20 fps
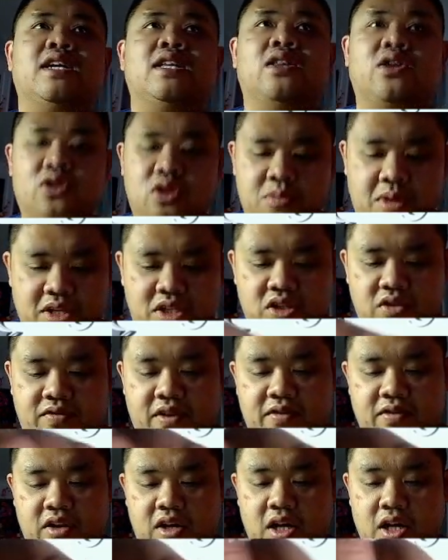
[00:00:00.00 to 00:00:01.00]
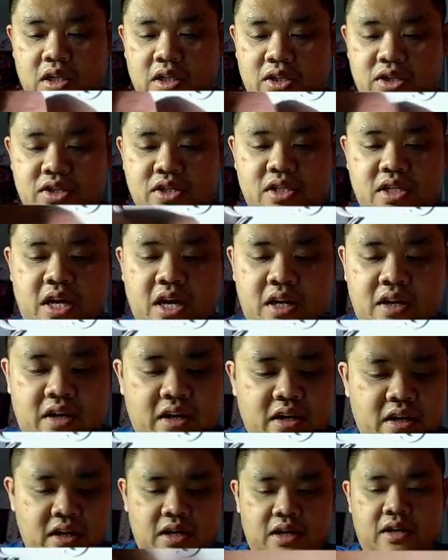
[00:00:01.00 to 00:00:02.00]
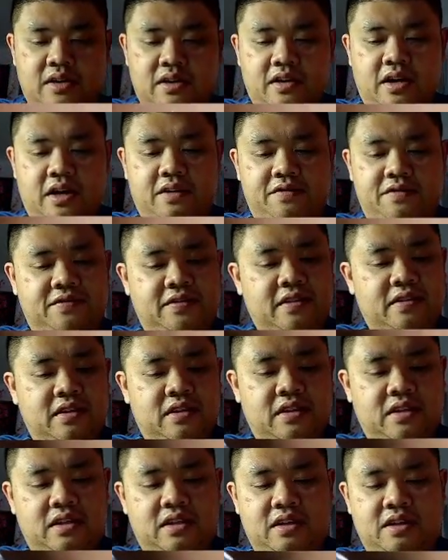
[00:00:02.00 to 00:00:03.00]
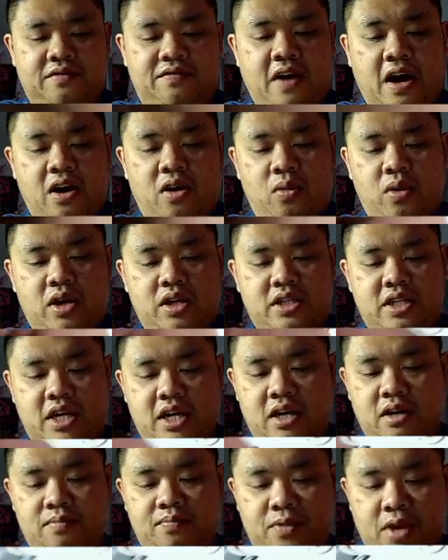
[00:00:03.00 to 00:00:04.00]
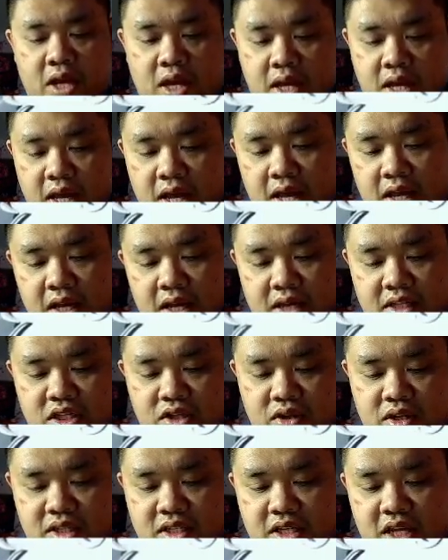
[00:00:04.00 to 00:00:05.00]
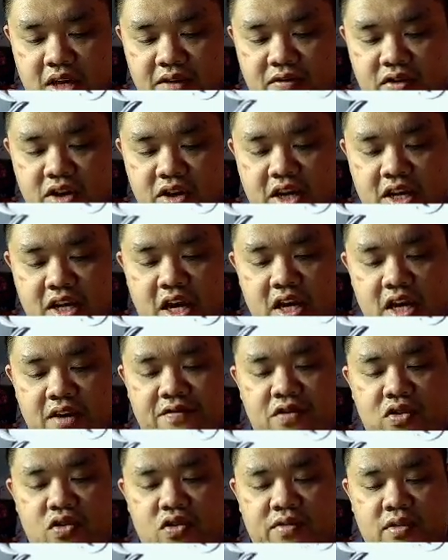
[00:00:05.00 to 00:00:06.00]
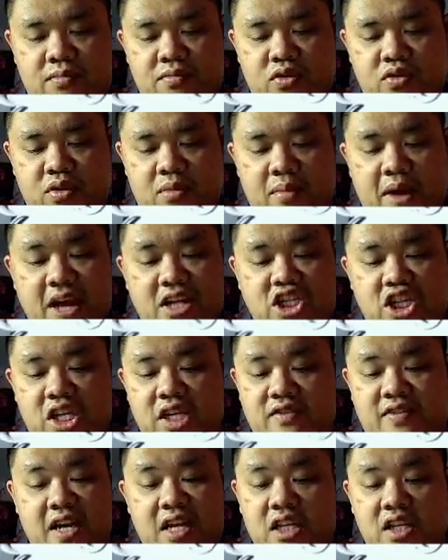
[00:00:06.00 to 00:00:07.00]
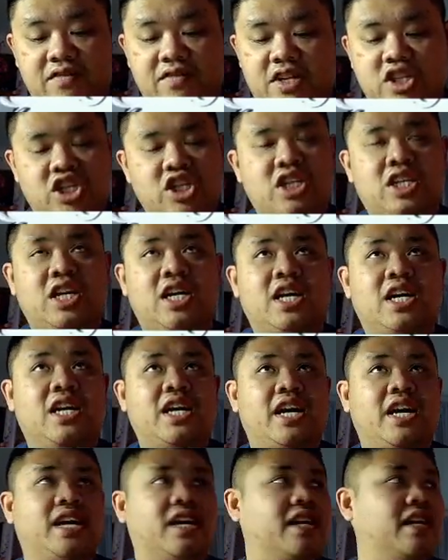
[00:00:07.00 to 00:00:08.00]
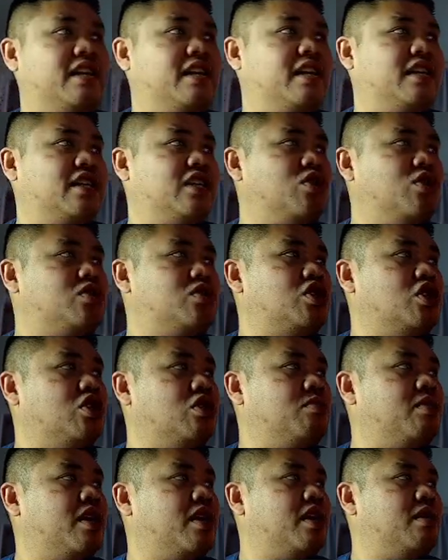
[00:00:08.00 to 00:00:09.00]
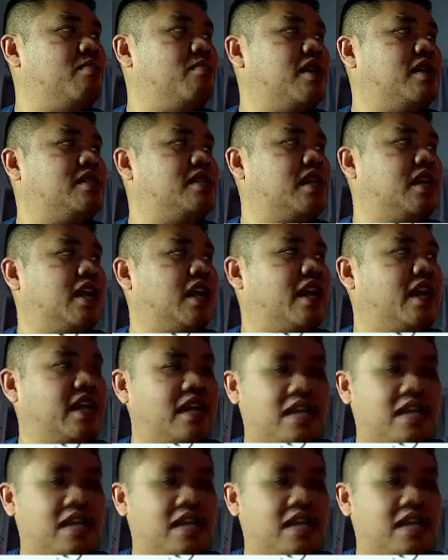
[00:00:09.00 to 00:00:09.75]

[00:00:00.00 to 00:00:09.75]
those are my 2 favorite colors, kind of fireworks here. And as you can see, I've already done a few of them through the magic of television and YouTube. It makes it a lot